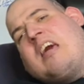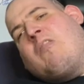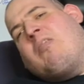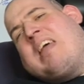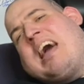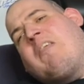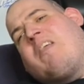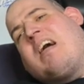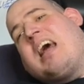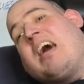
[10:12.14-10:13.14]
they
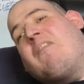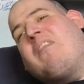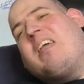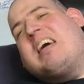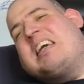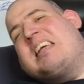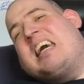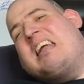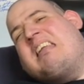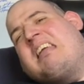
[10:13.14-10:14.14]
won it, but they
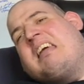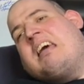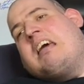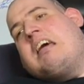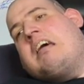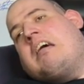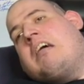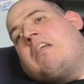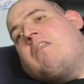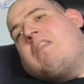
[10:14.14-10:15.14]
did
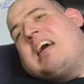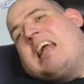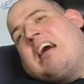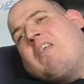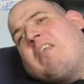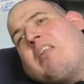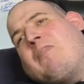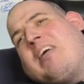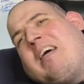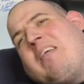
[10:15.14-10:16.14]
win it with a
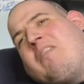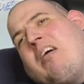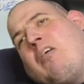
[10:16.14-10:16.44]
bit of a